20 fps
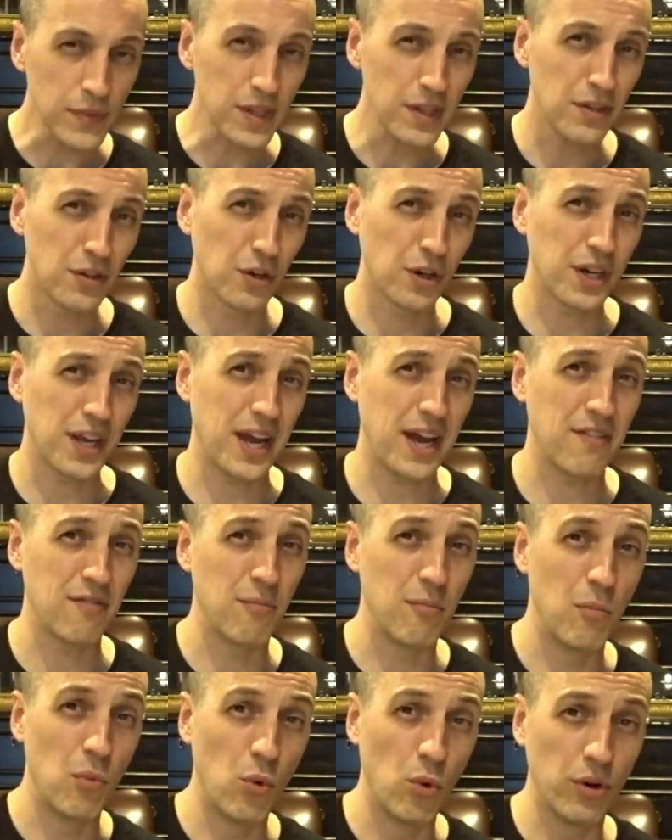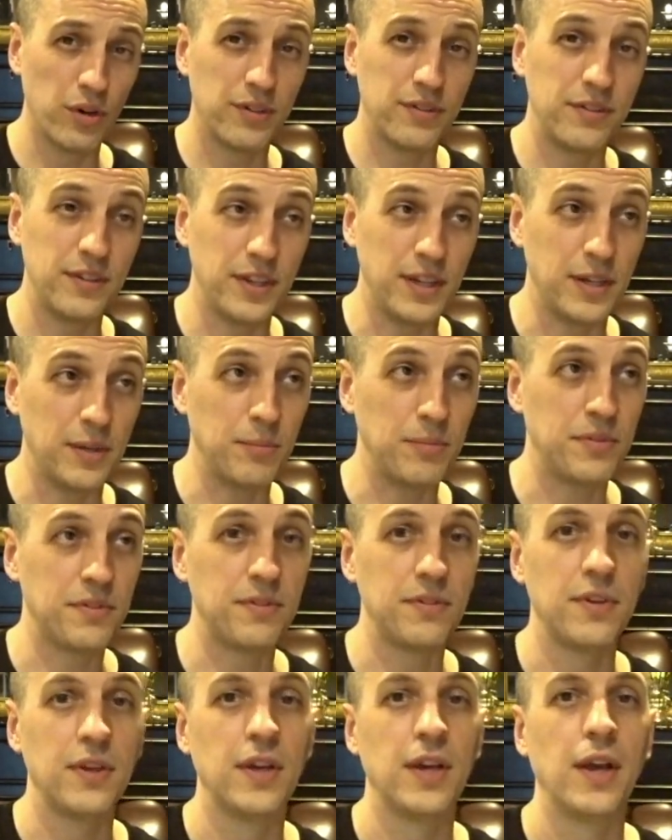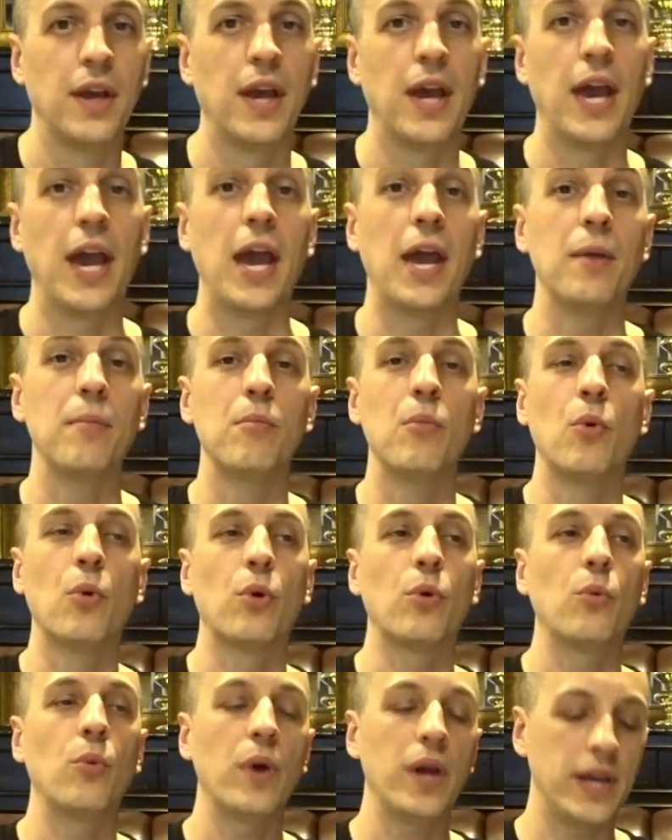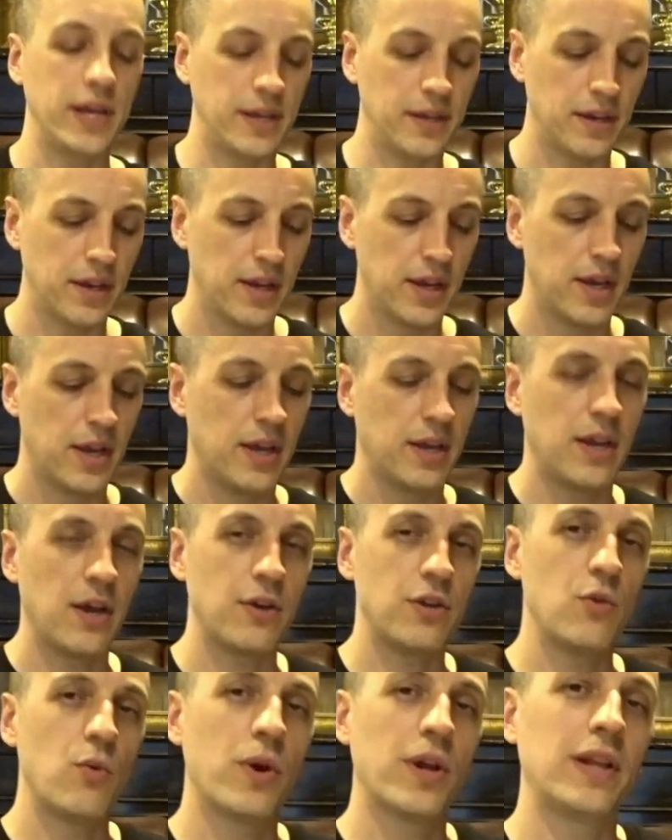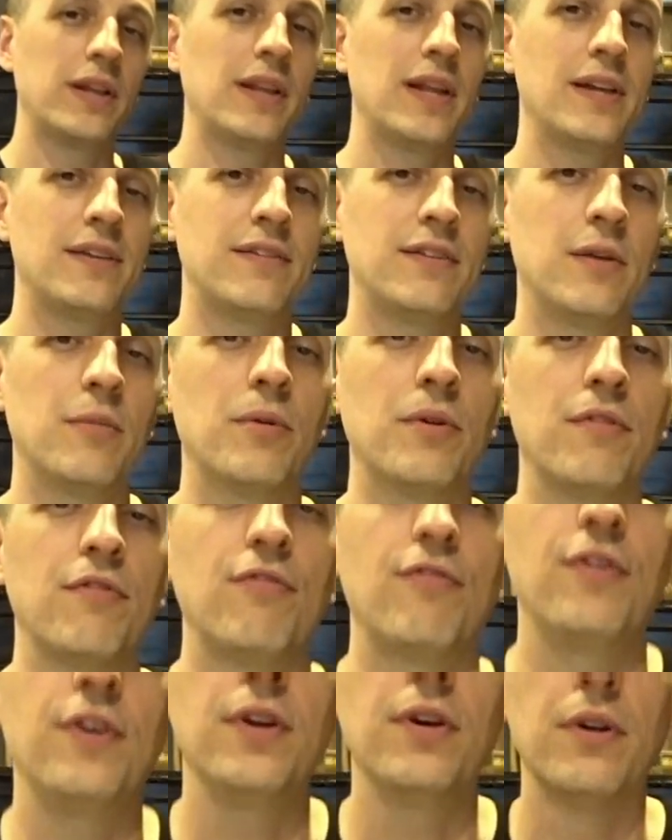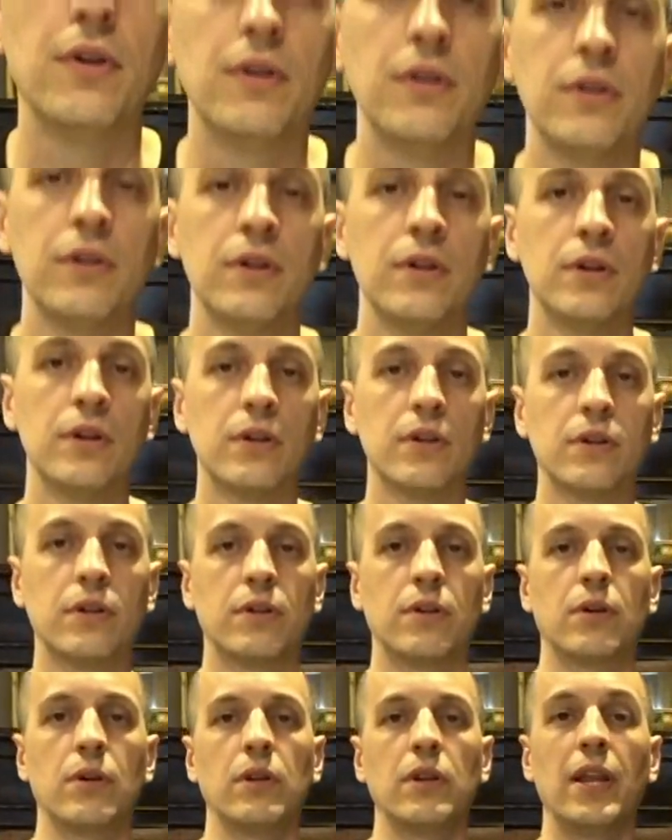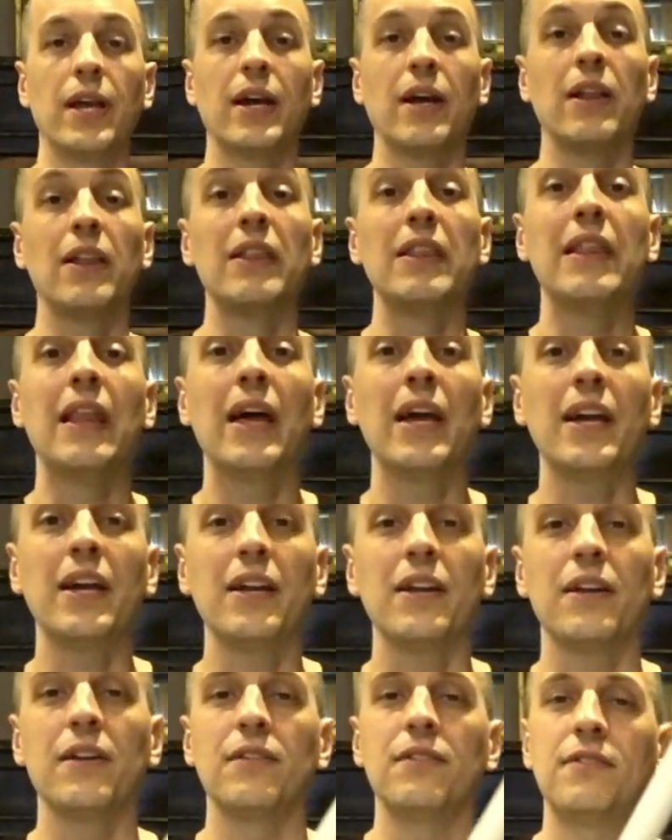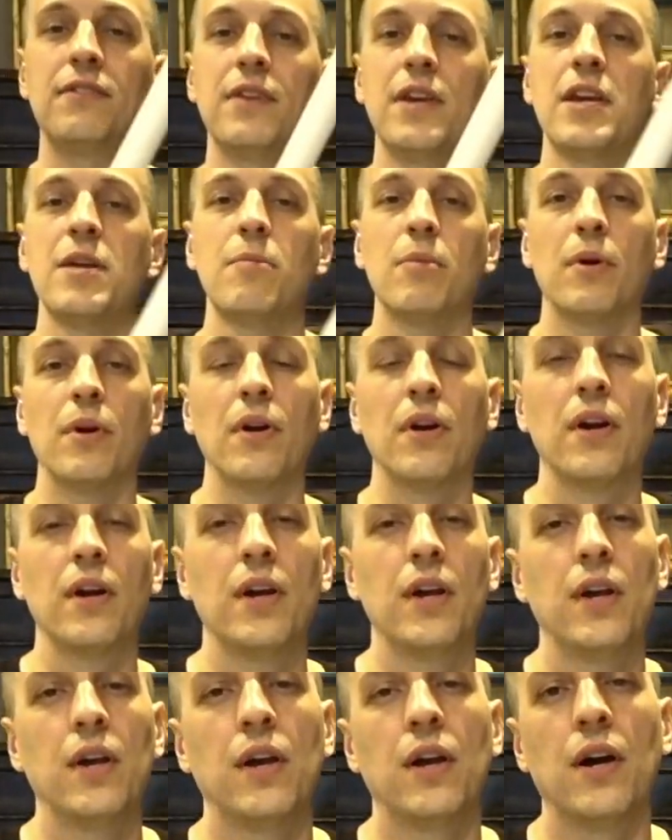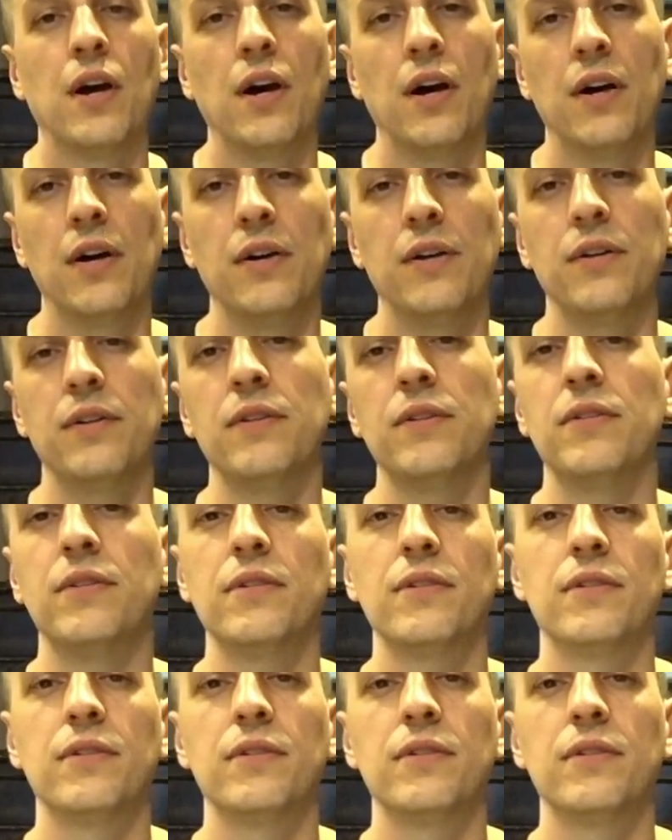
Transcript: You're going to have more seams and more weight. Now you want a lightsaber to feel like a light saber, uh,